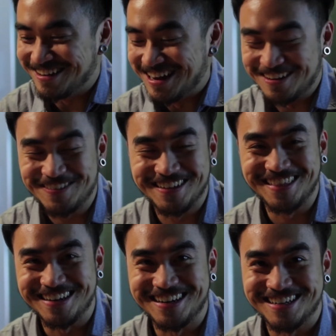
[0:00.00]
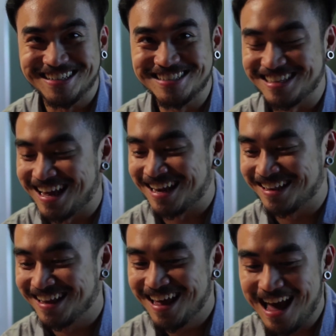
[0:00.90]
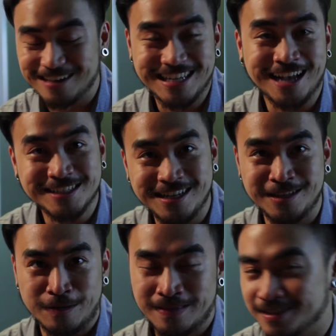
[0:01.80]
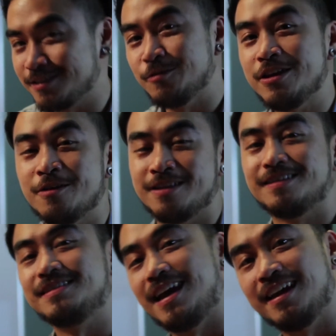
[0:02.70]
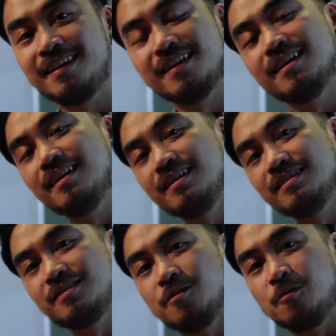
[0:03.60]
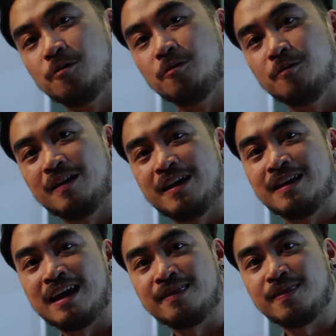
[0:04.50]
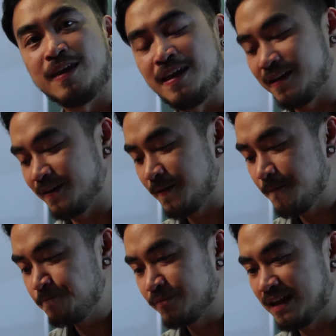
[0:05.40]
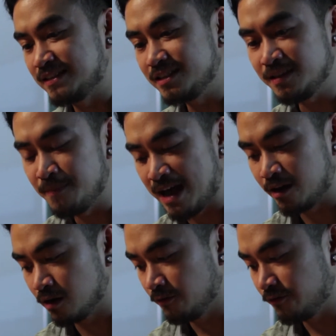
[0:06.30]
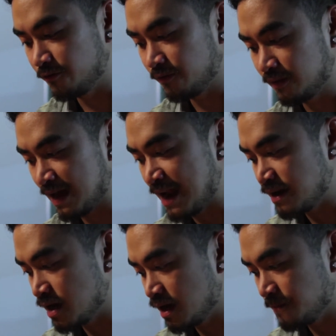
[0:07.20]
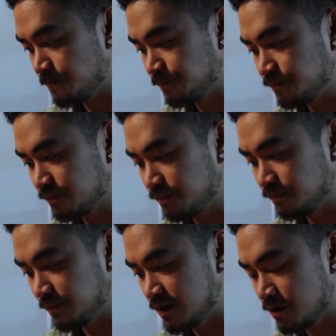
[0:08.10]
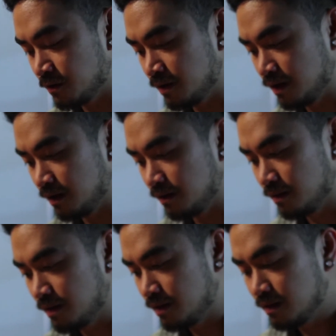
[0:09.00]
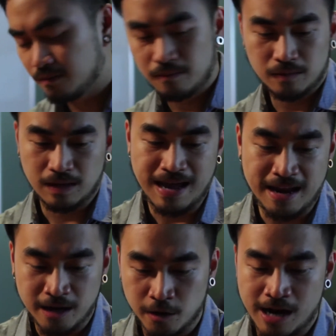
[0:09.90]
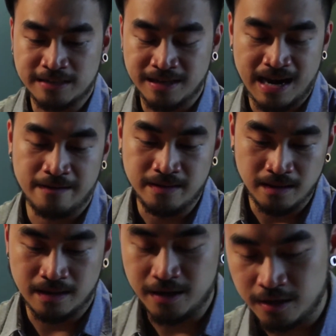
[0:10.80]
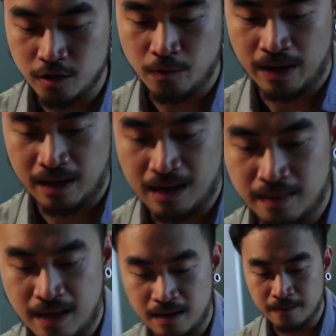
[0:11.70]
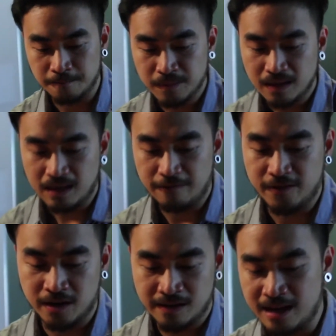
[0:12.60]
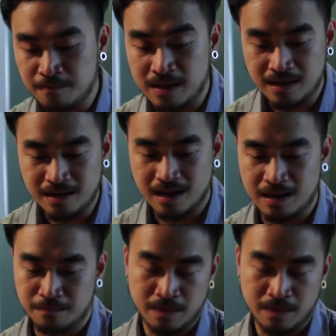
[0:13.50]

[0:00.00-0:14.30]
doing it for three years. And I was actually doing the studio on the side. So, and I think it's just a matter of kind of, you know, categorizing everything that you're doing. And then if you're like me, nan